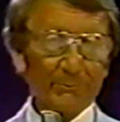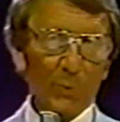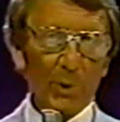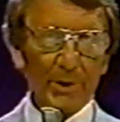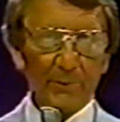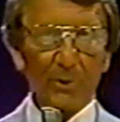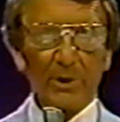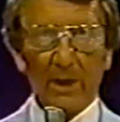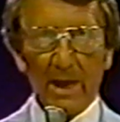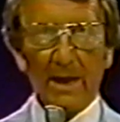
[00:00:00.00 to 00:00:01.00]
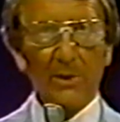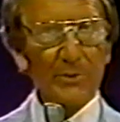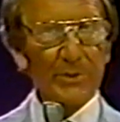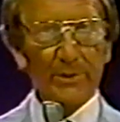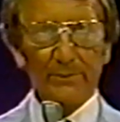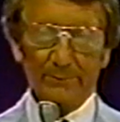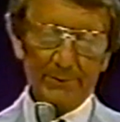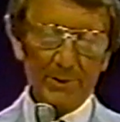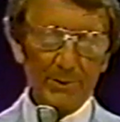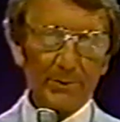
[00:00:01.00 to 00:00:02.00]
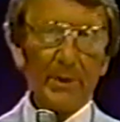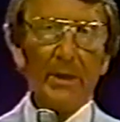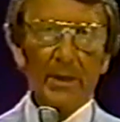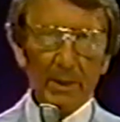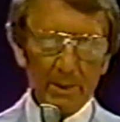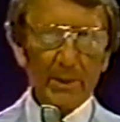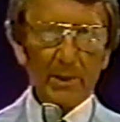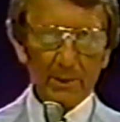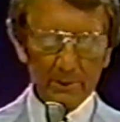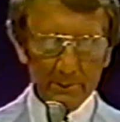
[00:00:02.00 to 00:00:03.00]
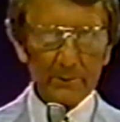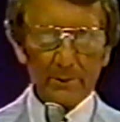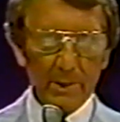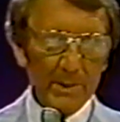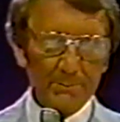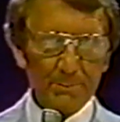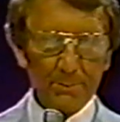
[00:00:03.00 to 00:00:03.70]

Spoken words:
whenever it allows, and there, he,